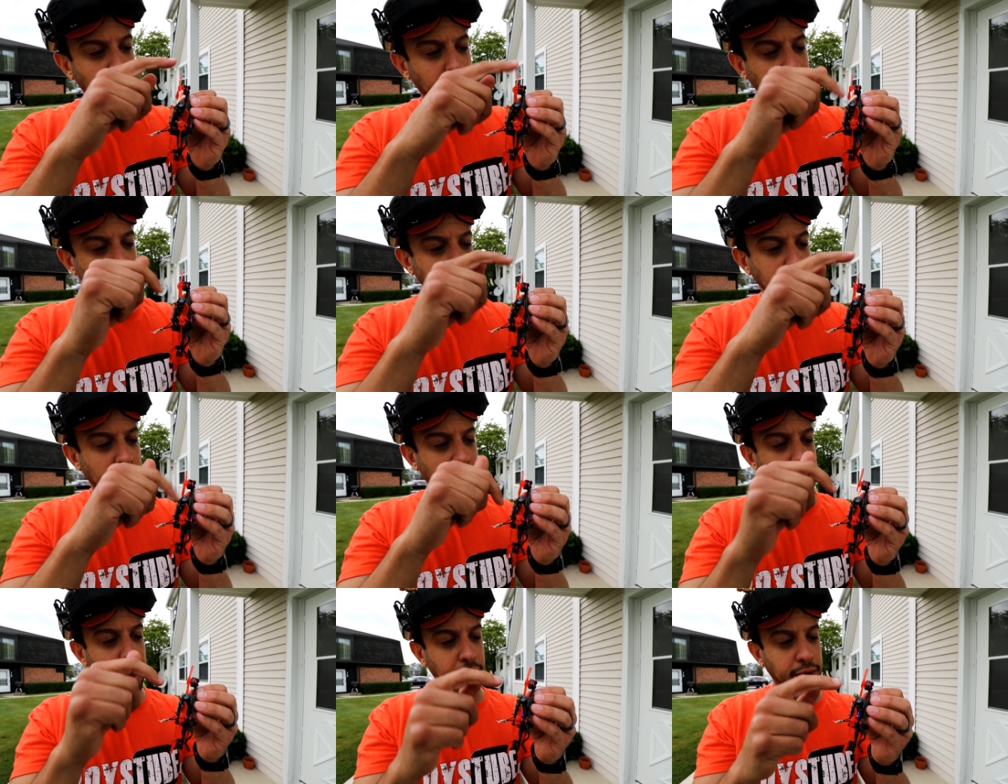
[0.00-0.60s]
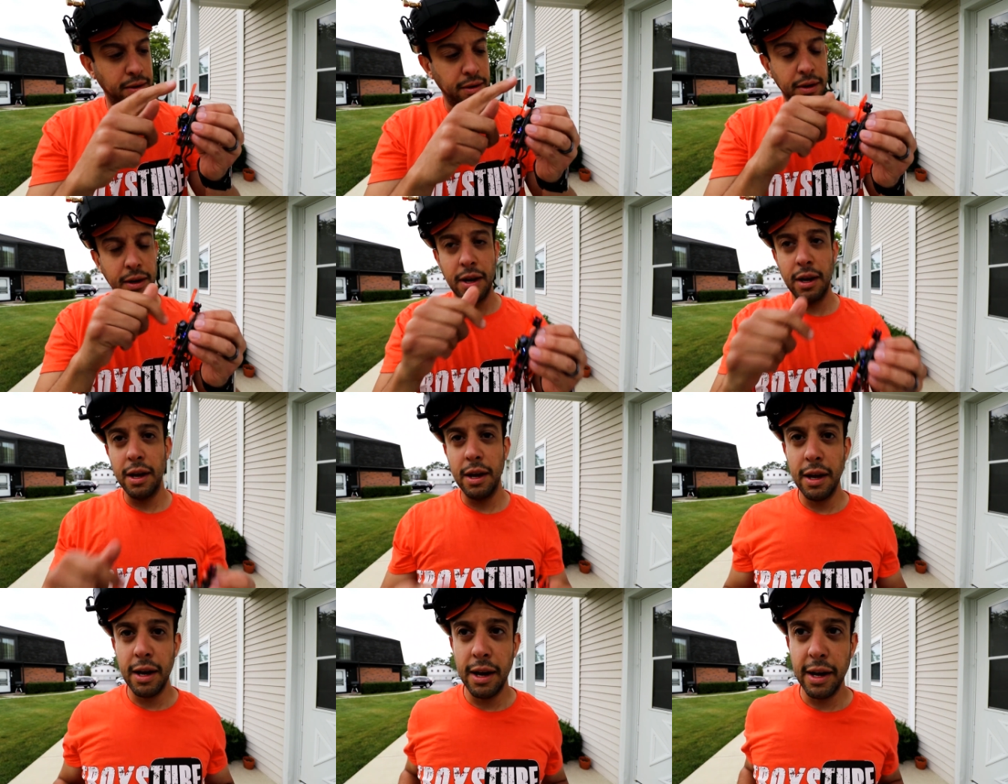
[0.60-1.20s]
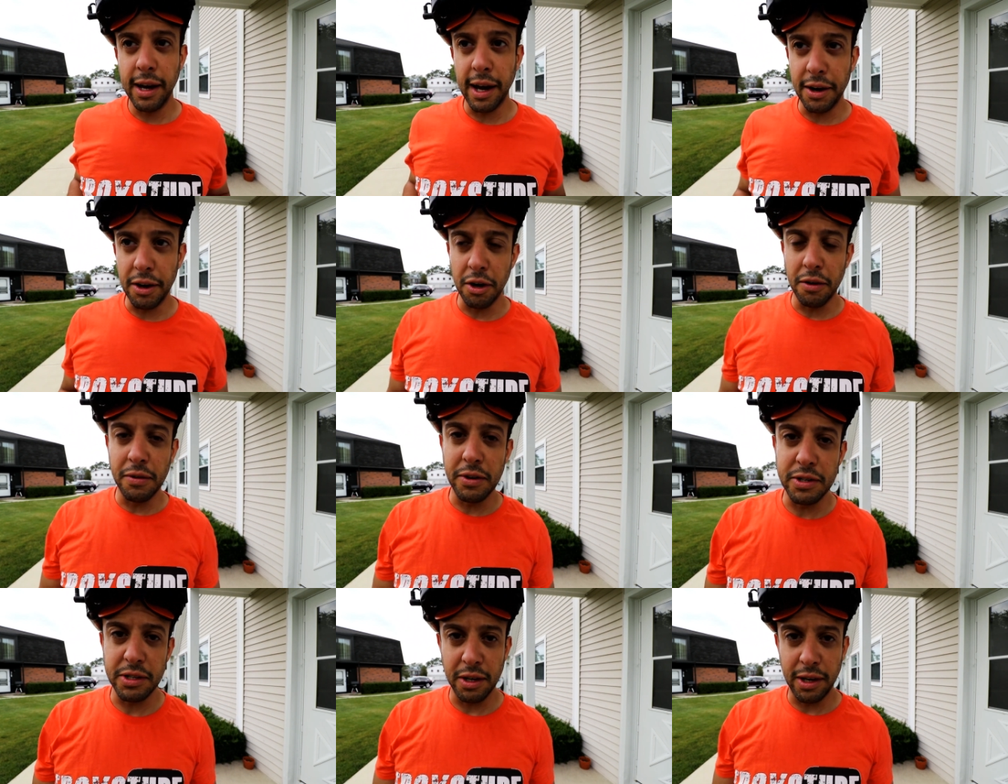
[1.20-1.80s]
it wasn't starting. Got
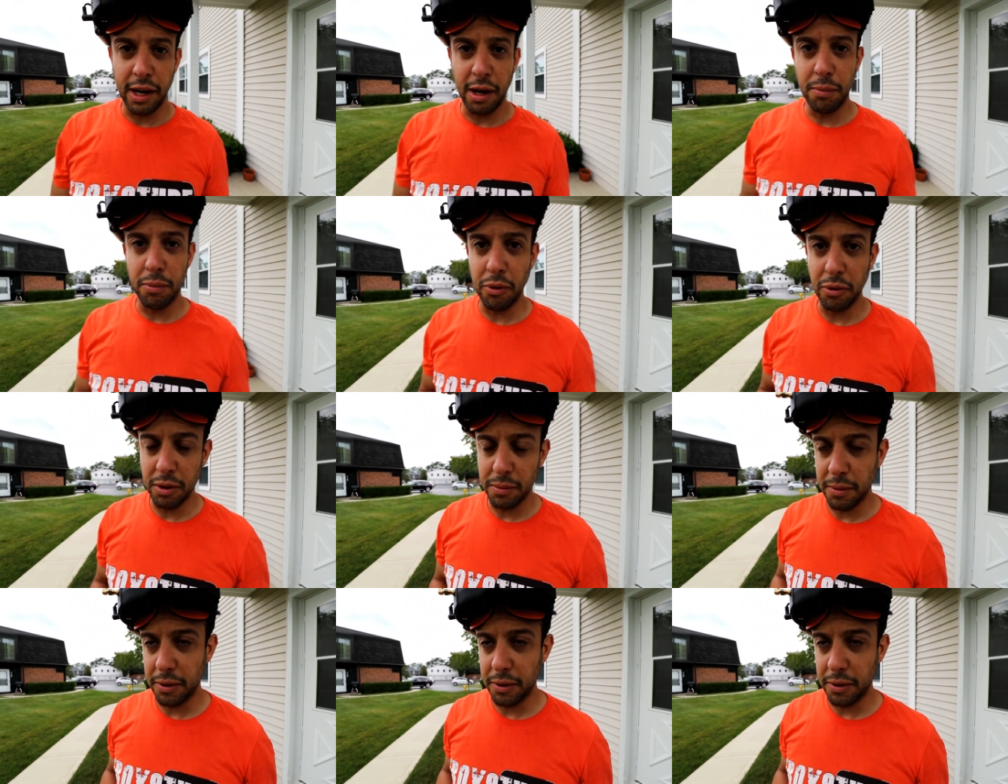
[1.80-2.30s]
nervous there, like I broke the